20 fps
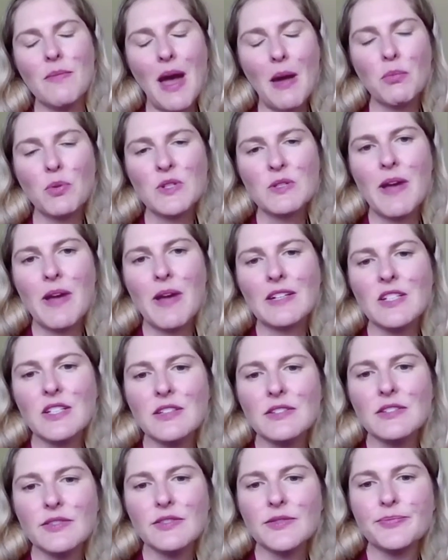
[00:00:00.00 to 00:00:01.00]
and then
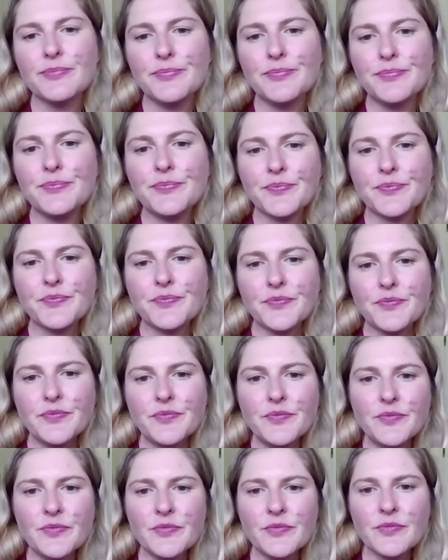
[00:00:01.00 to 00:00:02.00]
also into the
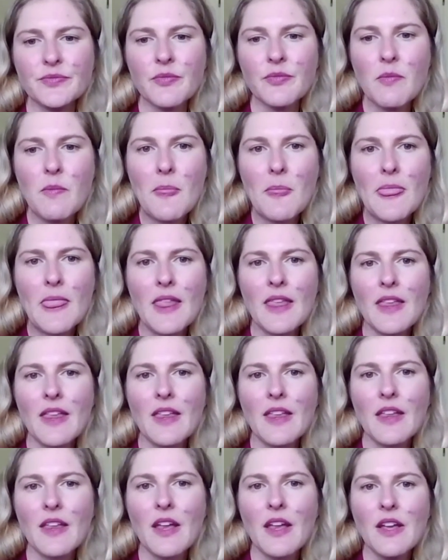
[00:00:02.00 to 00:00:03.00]
more agile paid
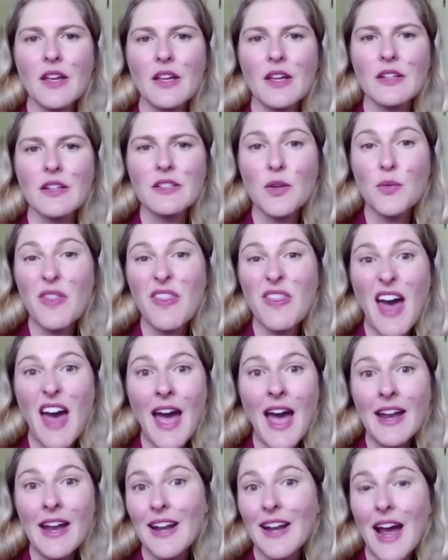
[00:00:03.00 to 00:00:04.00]
environment from that
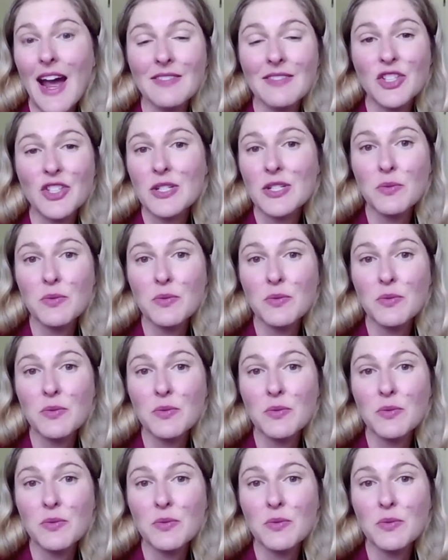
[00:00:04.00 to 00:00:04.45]
perspective.